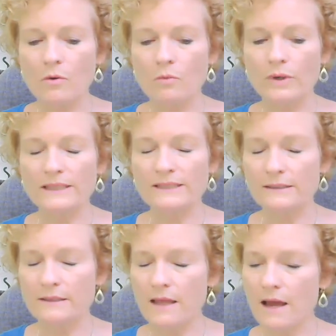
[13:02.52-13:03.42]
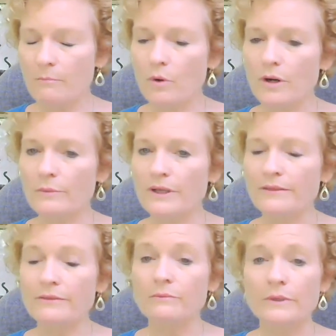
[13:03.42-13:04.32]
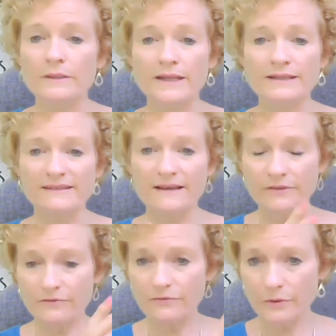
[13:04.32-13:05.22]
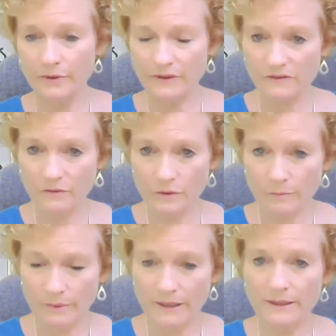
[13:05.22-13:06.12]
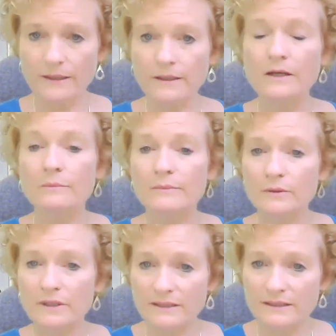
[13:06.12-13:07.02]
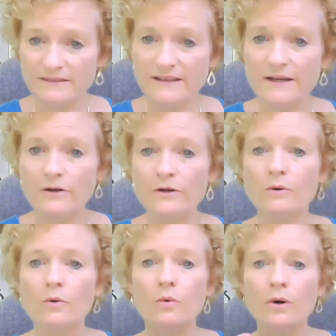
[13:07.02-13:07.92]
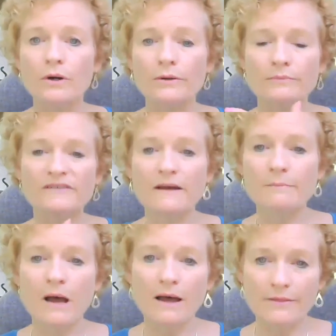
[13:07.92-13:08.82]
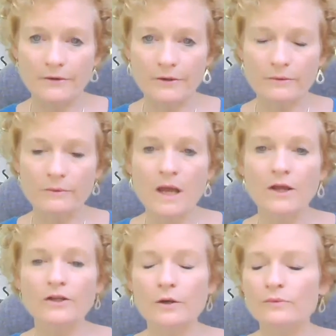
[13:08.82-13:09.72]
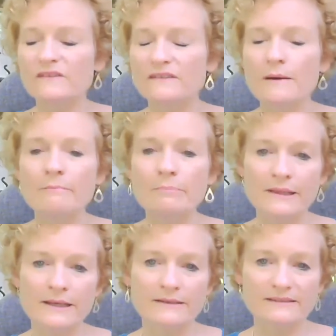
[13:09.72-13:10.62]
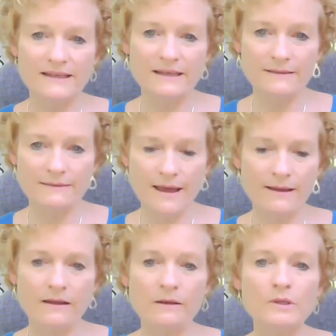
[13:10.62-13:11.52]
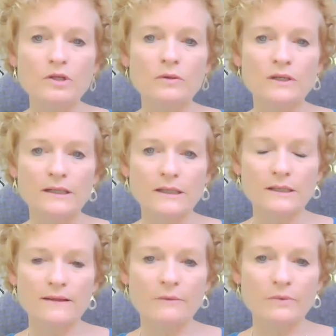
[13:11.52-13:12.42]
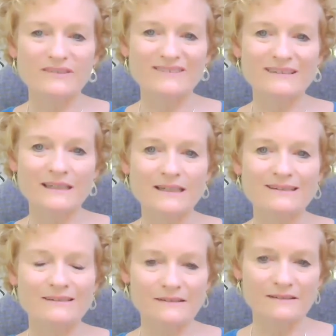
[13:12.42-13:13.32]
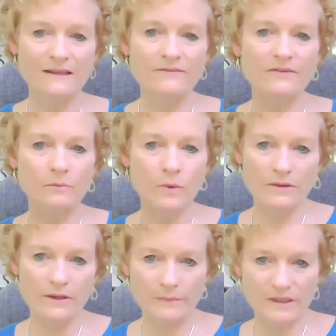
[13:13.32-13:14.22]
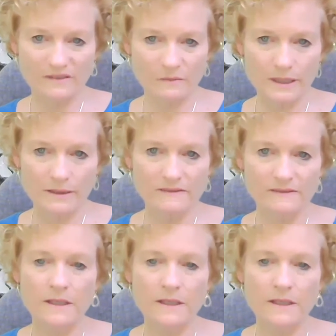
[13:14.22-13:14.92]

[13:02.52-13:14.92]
we did a lot more with, well, let's have the focus group in a community center or some other, some place in that community that was seen as a safe and welcoming space.